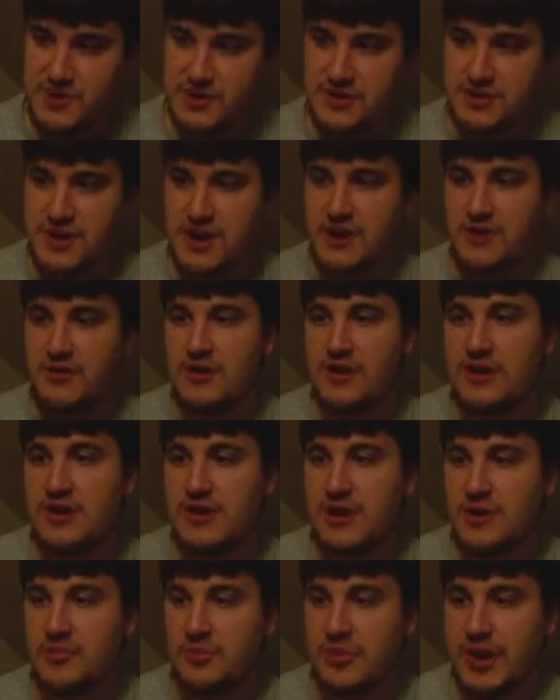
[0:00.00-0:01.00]
You know,
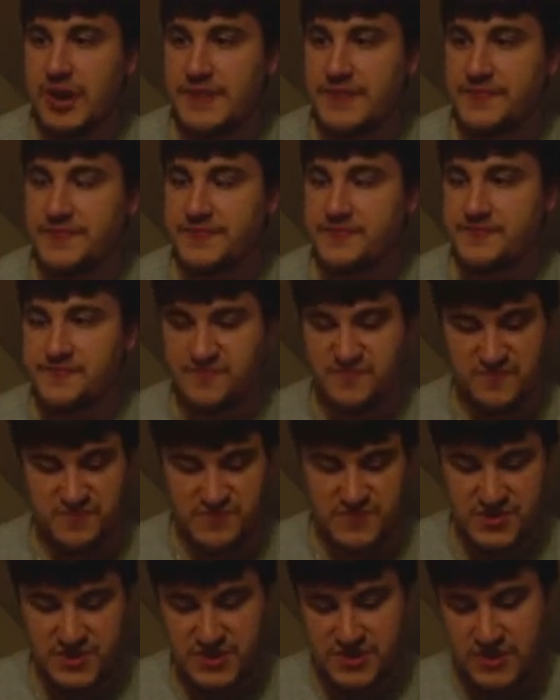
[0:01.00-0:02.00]
but,
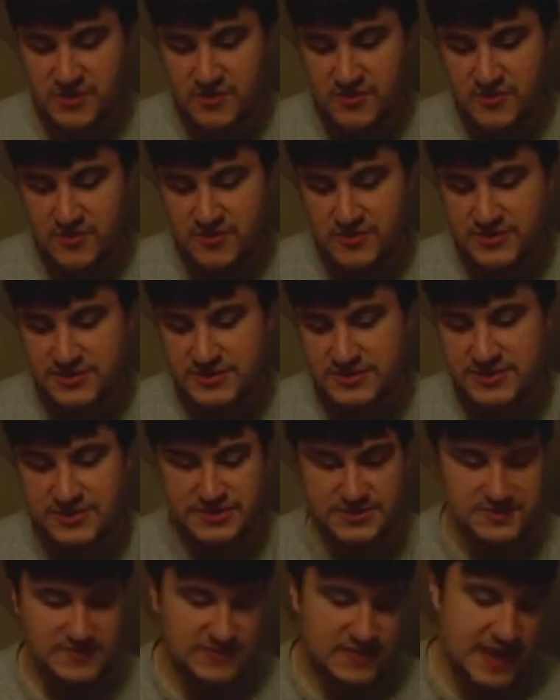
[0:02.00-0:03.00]
you know,
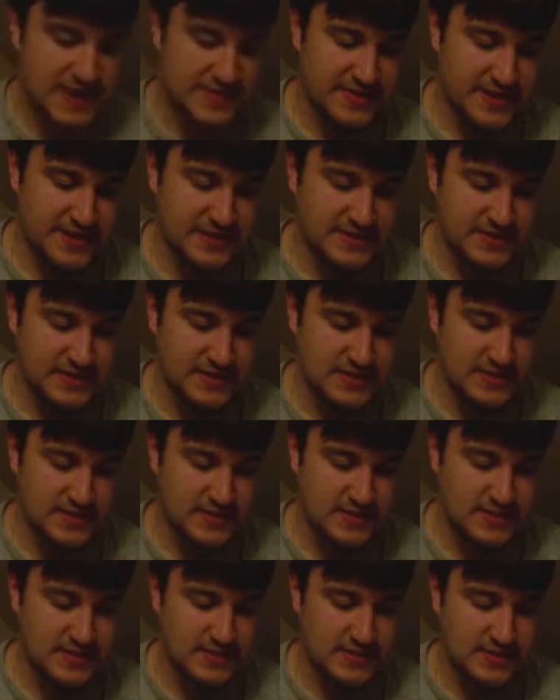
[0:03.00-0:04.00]
just I think that
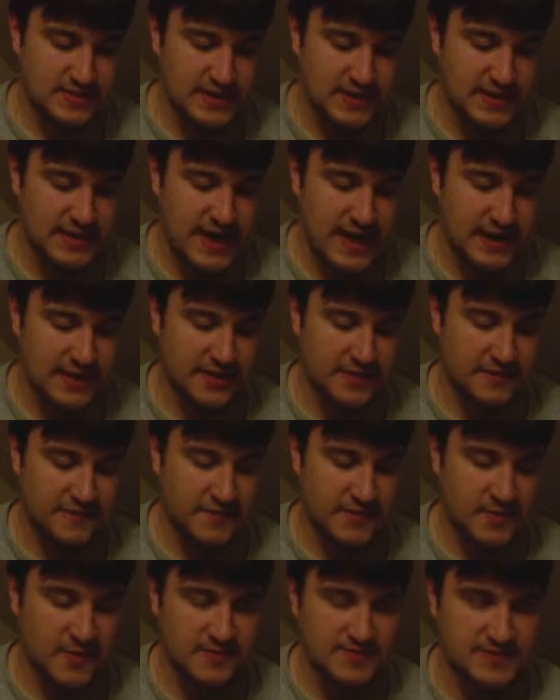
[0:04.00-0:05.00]
a lot of the
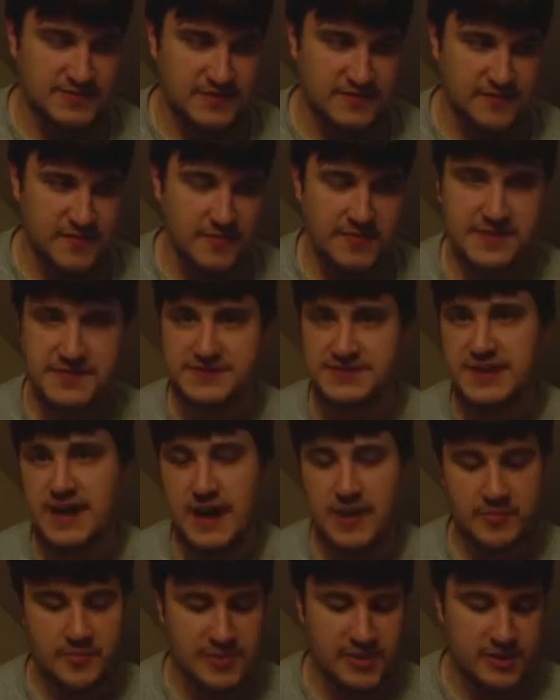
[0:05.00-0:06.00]
films from this
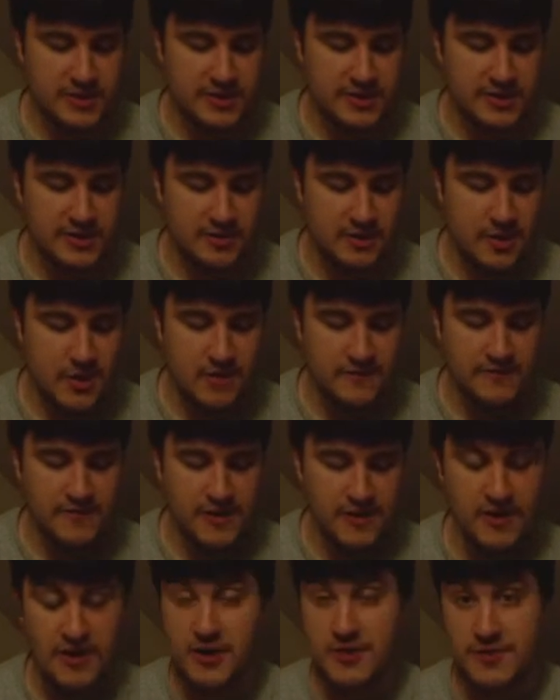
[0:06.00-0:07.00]
time period are
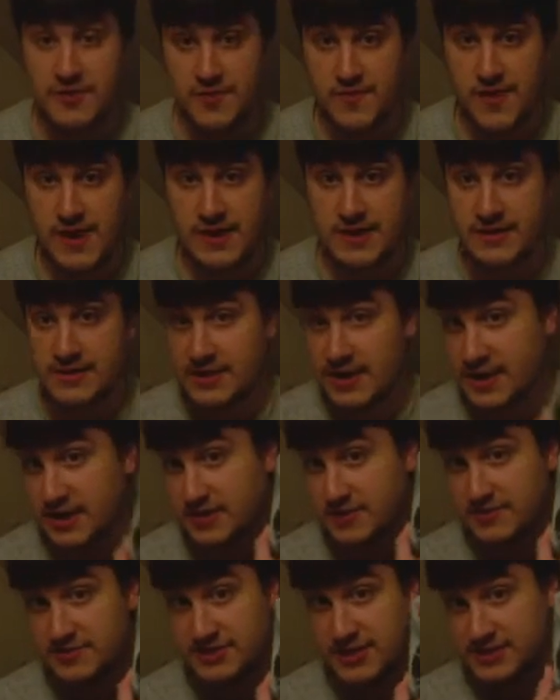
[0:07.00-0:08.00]
very underrated,
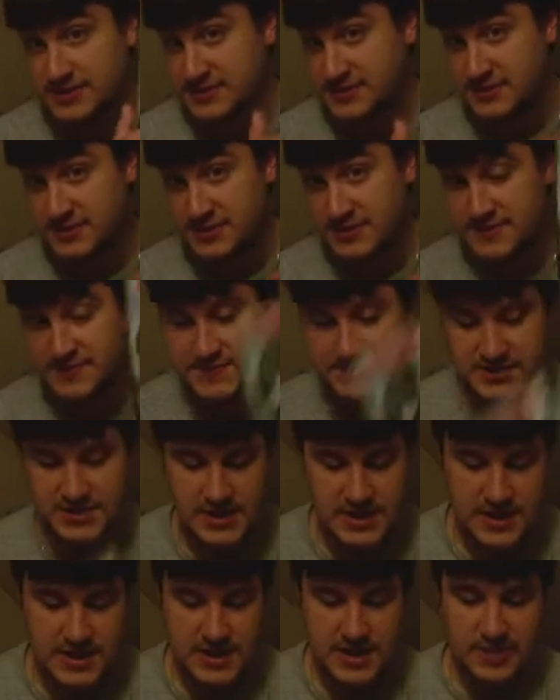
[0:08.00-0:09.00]
like Jason Lives.
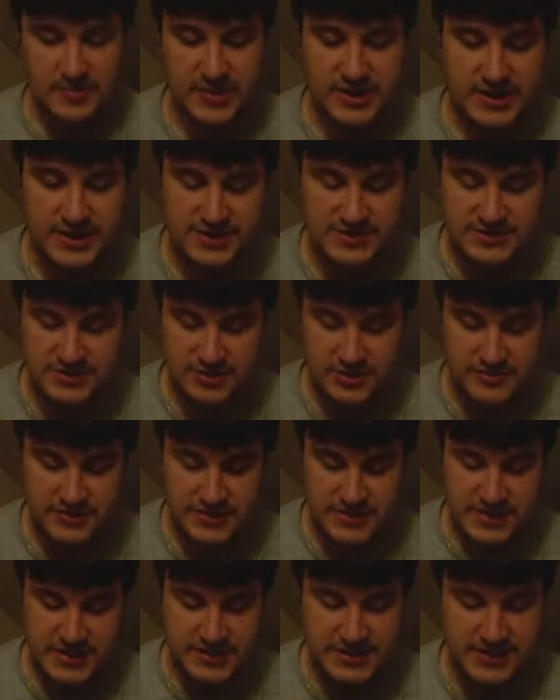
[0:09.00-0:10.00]
Because, you know,
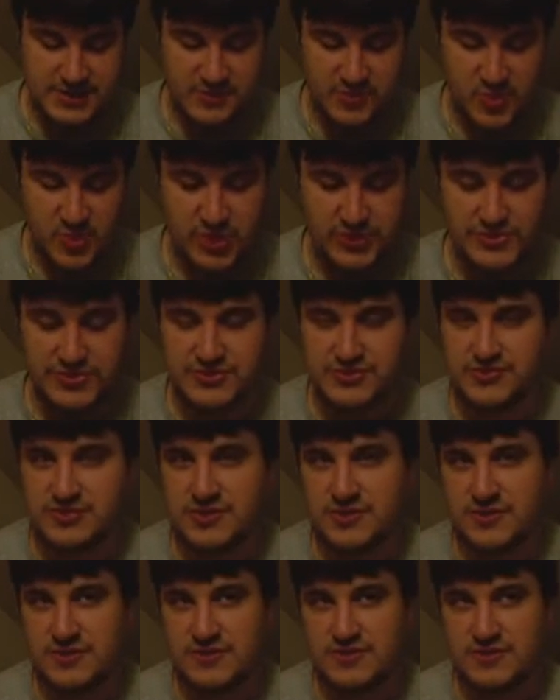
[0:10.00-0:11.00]
at this point
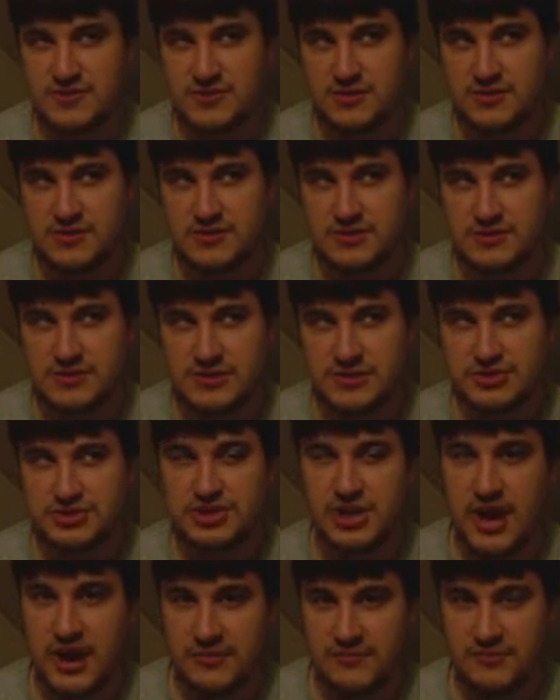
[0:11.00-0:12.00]
the
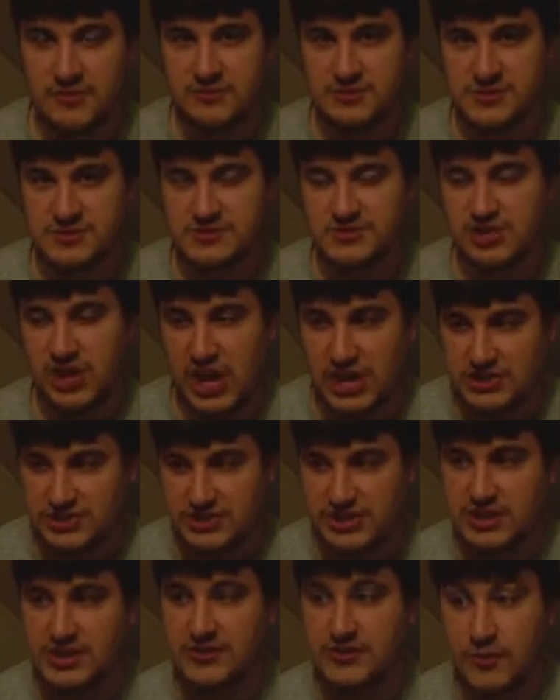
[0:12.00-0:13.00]
genre was
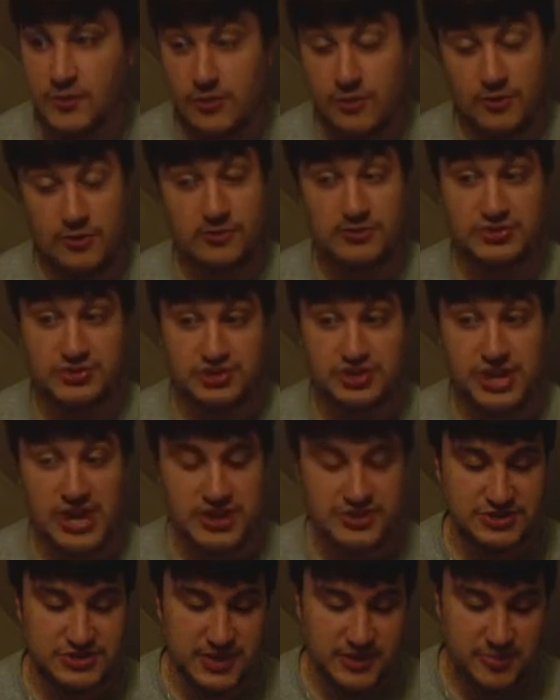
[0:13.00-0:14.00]
changing and the world was
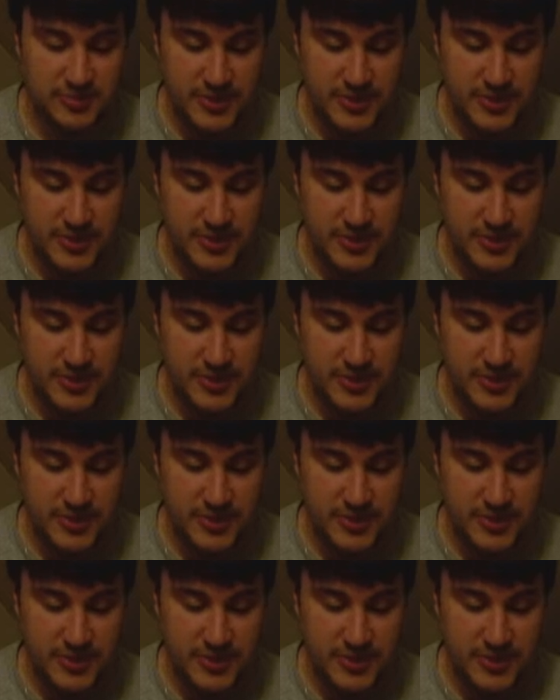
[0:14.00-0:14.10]
changing.